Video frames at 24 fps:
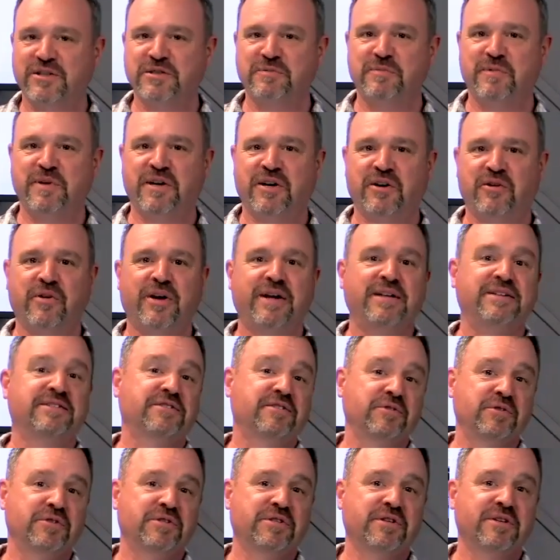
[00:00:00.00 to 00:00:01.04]
always been a great
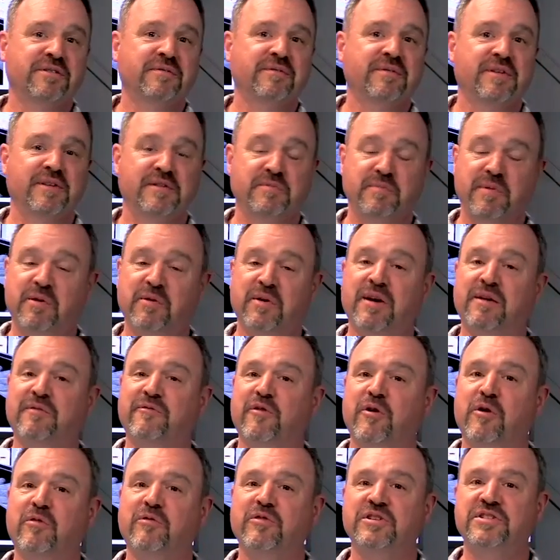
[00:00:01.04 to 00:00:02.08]
solution. It's been around
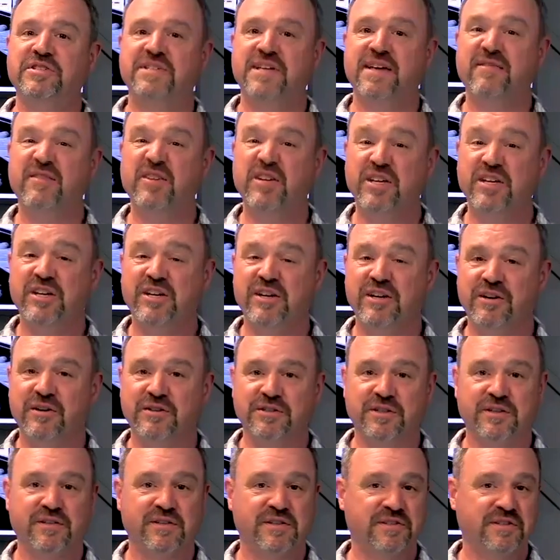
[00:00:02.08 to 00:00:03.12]
for over 70
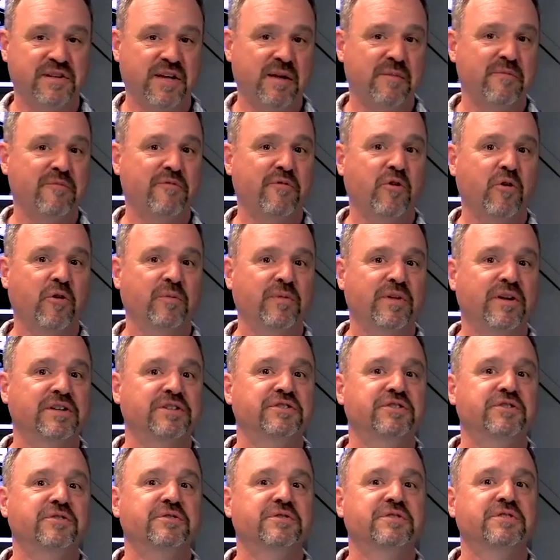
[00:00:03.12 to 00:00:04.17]
years in the same form that
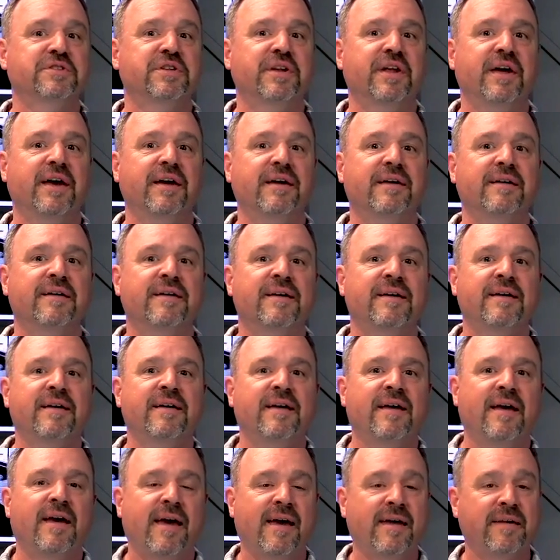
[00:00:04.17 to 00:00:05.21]
it's used today.
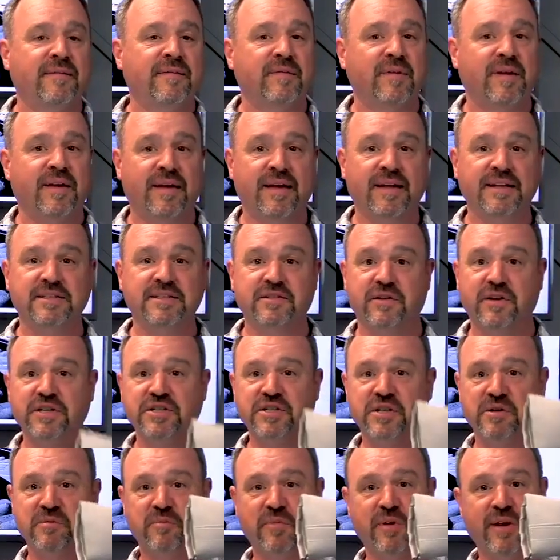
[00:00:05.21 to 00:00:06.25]
And
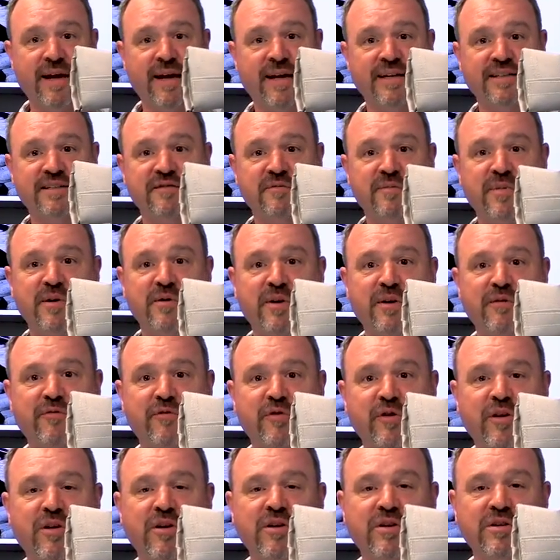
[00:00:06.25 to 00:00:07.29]
insulation blankets have been
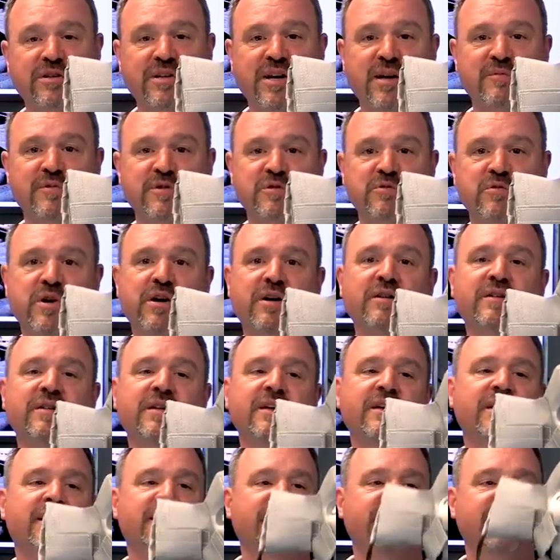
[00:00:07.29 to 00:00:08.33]
around for a long time as well.
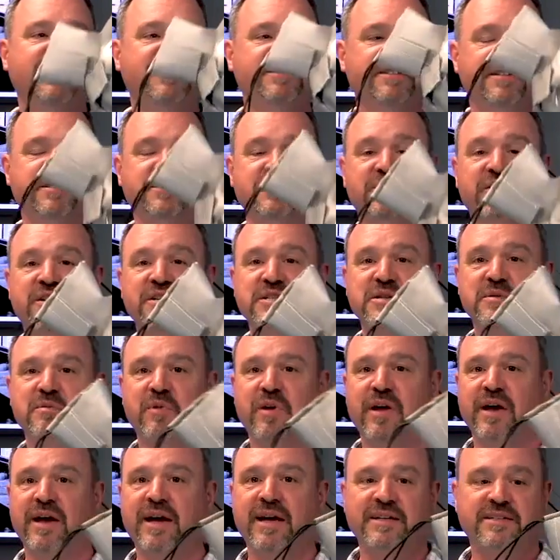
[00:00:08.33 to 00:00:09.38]
These insulation
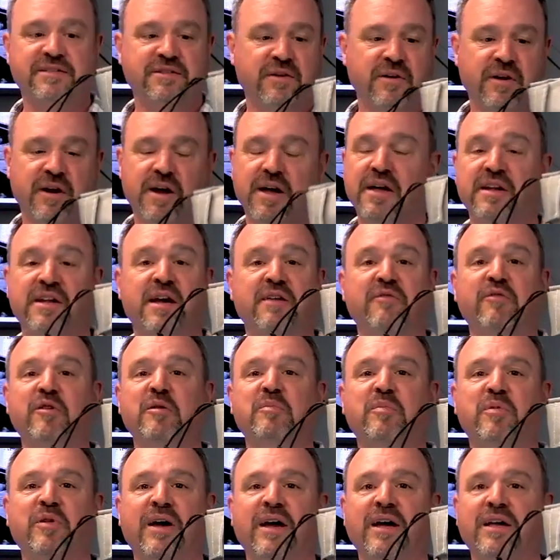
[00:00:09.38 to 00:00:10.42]
blankets are in
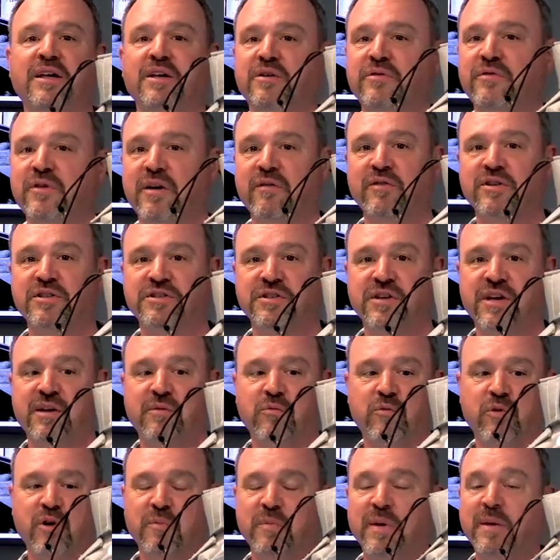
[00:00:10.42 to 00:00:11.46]
every plant you've ever
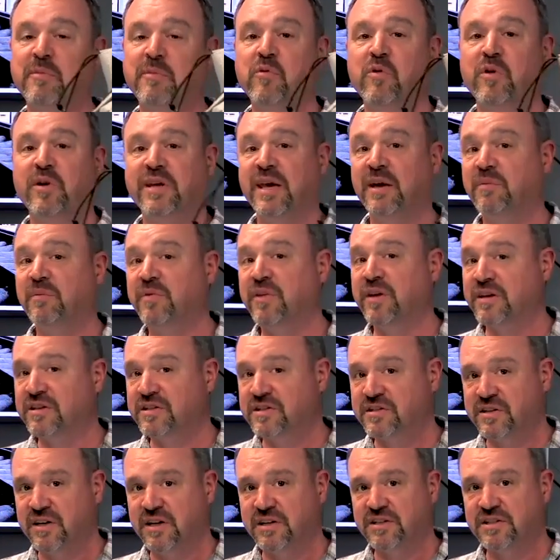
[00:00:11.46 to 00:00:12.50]
seen where people want to keep
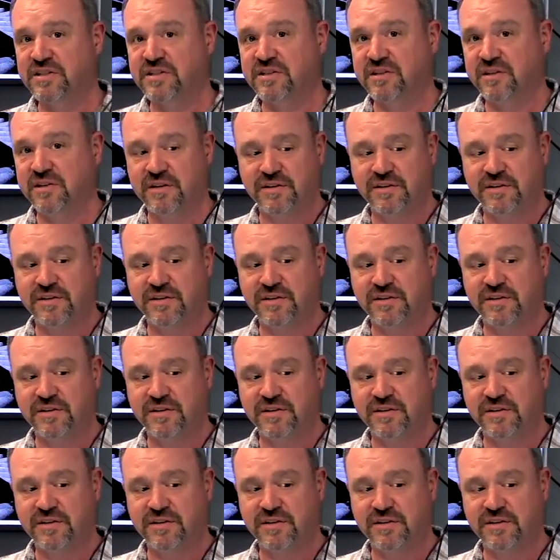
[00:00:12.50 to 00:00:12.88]
things touch